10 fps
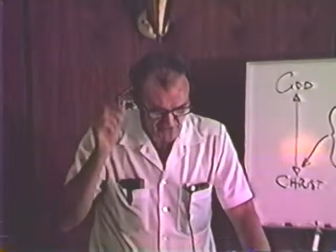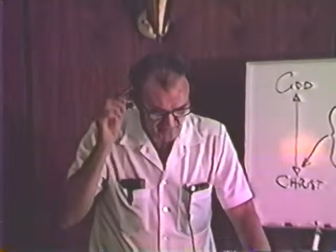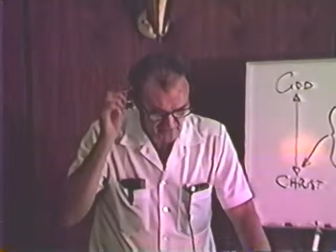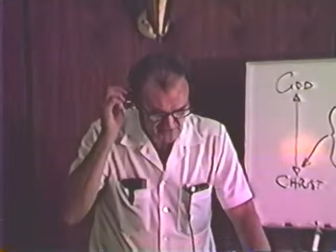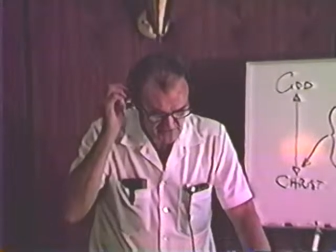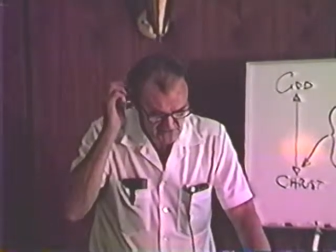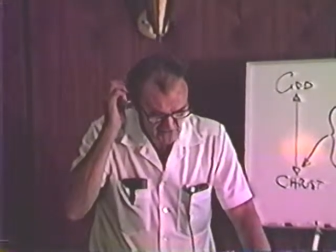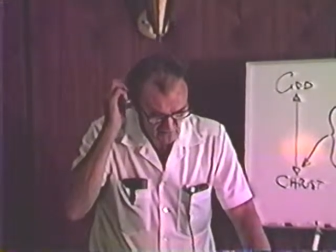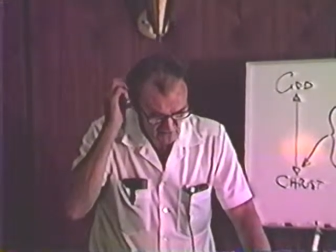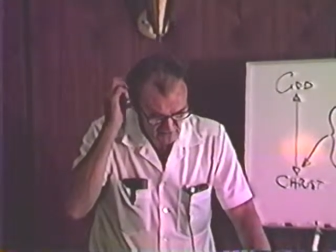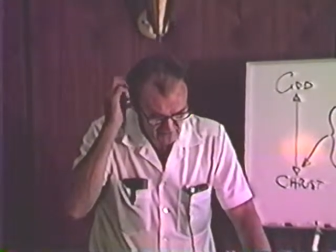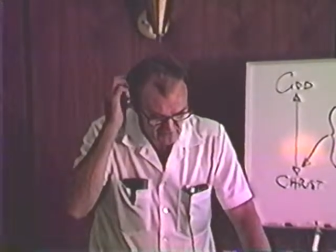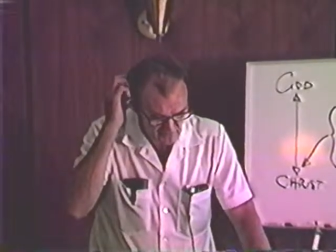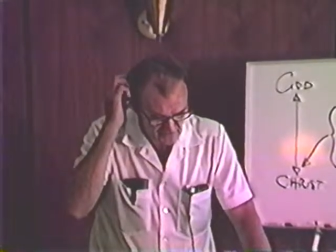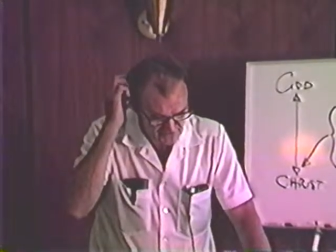presence and welcomed
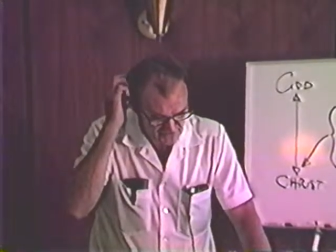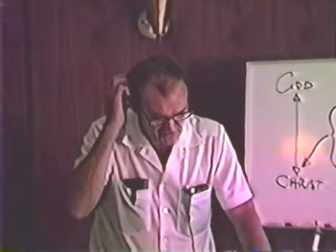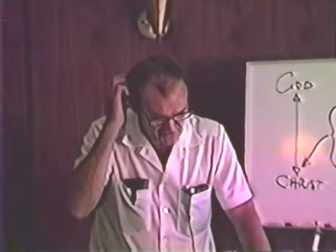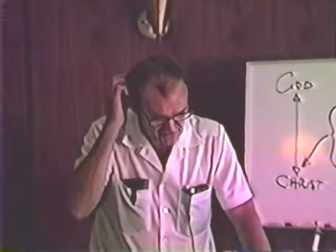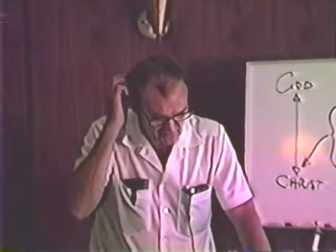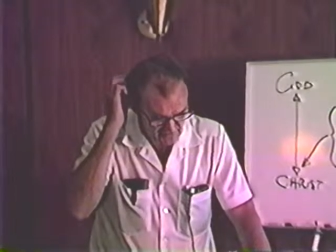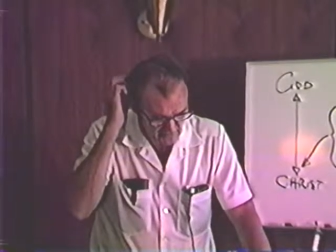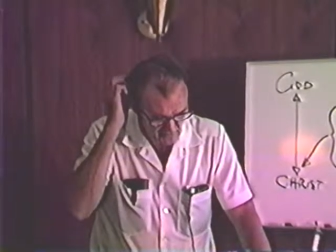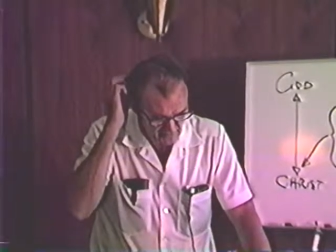his ready suggestions, but they were